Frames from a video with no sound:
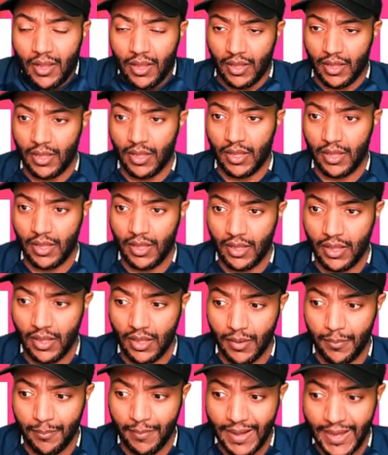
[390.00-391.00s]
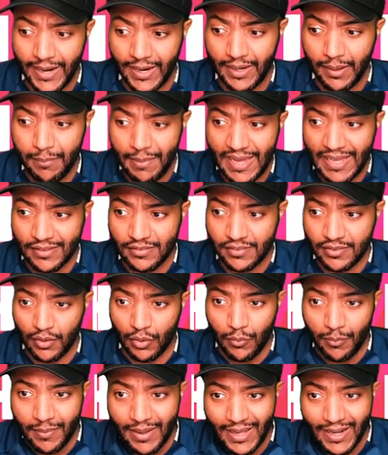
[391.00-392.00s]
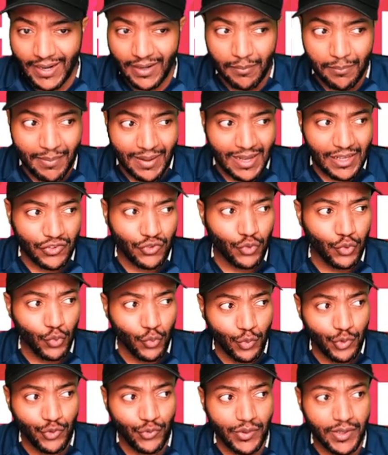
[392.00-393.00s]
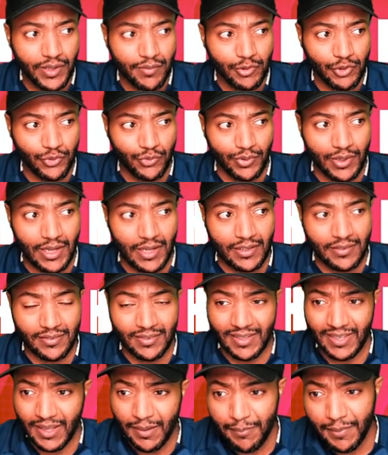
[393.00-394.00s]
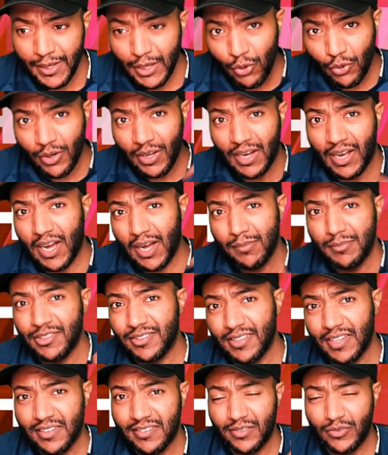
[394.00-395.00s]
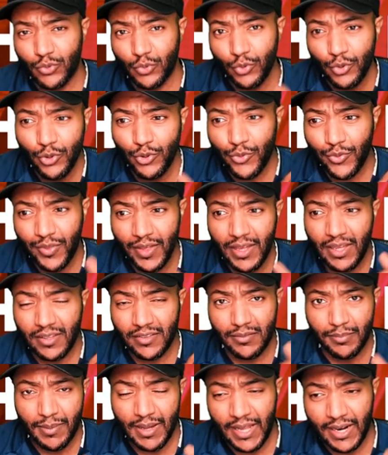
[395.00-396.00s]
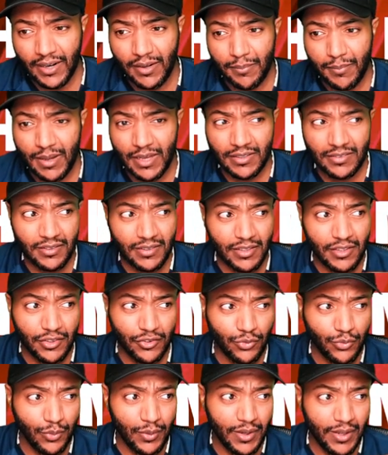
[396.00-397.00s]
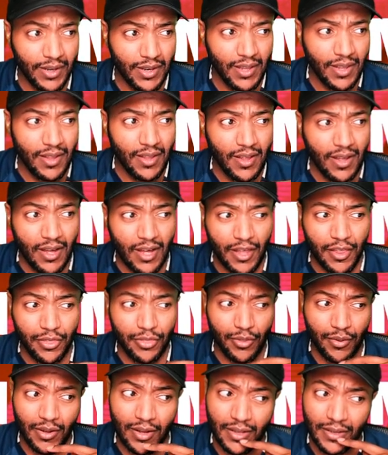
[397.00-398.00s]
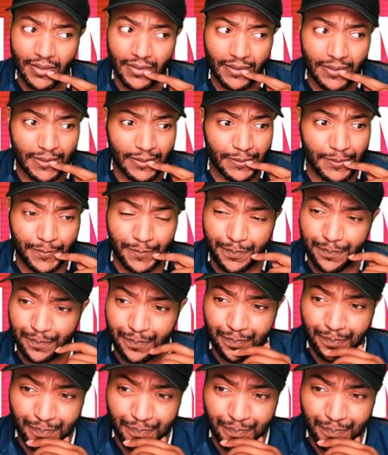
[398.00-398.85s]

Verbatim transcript: Uh, man of the match. So man of the match, who would you give it to, guys? Let me know in the comment section who you think is man of the match in this one. I thought, um,